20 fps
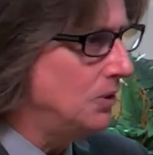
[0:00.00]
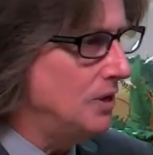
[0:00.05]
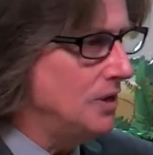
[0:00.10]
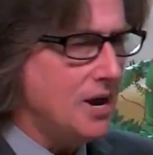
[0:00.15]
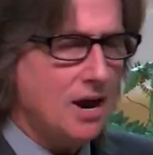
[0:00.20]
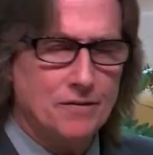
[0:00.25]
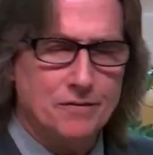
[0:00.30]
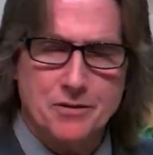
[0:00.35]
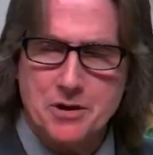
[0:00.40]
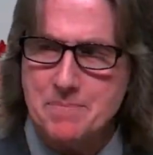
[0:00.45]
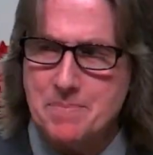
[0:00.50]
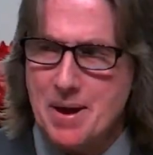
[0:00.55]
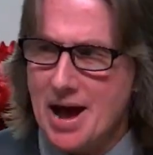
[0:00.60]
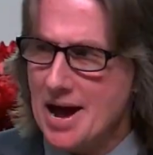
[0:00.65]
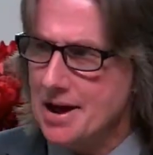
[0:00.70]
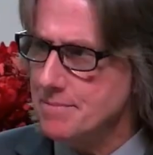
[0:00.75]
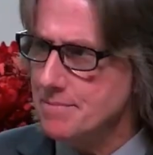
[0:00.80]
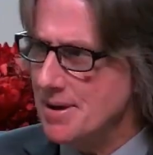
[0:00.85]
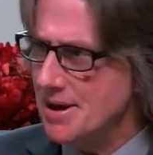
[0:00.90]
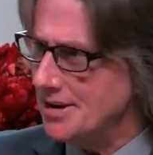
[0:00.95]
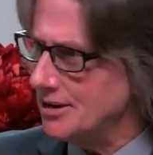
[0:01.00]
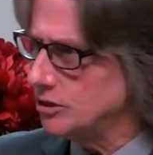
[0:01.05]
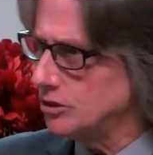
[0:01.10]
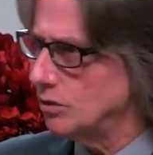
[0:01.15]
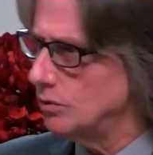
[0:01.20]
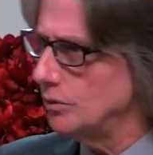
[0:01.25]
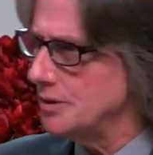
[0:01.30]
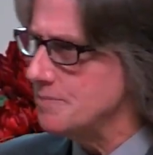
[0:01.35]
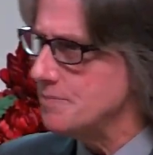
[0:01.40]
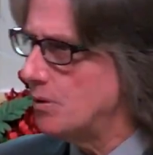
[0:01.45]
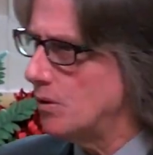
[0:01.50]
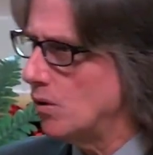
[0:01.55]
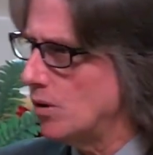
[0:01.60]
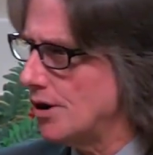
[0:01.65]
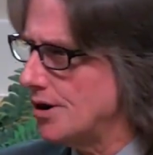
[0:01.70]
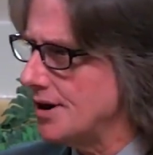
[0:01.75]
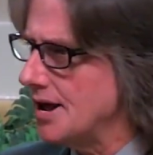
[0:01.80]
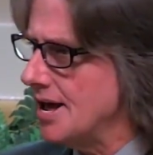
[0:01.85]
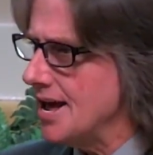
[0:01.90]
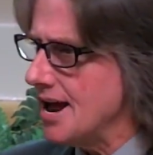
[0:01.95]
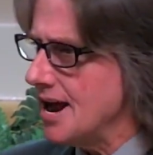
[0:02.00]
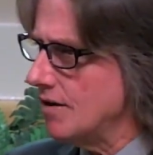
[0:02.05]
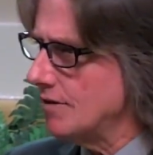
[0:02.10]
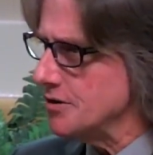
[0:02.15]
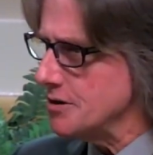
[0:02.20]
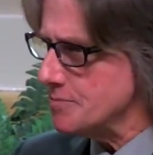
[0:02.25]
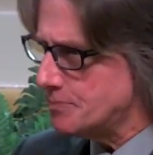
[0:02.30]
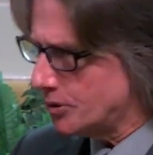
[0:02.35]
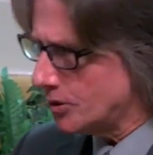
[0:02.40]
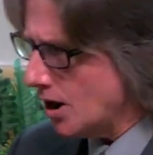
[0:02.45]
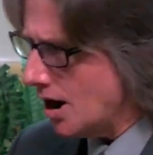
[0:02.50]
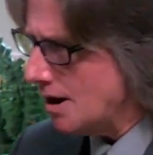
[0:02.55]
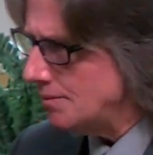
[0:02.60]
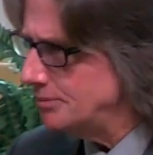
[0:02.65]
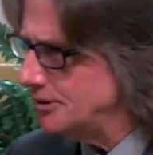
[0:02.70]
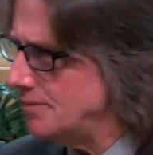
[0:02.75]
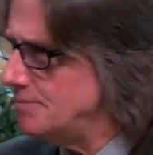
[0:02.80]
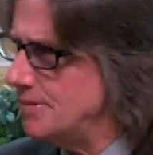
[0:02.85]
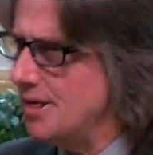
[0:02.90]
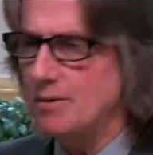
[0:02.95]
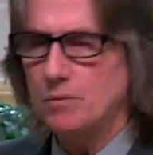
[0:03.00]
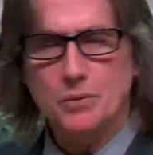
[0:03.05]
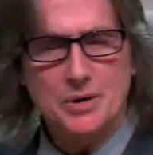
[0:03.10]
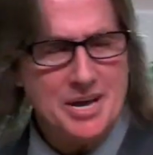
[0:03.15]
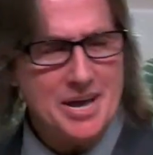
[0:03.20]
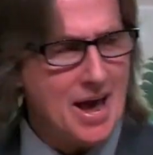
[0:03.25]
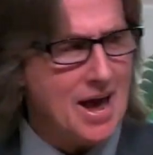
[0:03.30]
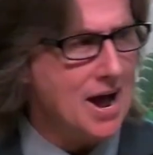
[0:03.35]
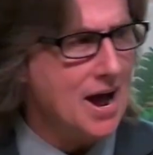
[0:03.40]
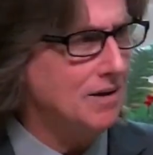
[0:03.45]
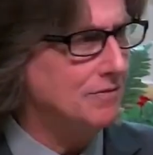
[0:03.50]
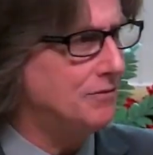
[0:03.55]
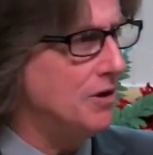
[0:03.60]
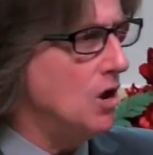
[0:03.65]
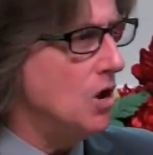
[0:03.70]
every bad medical report, every problem that we have,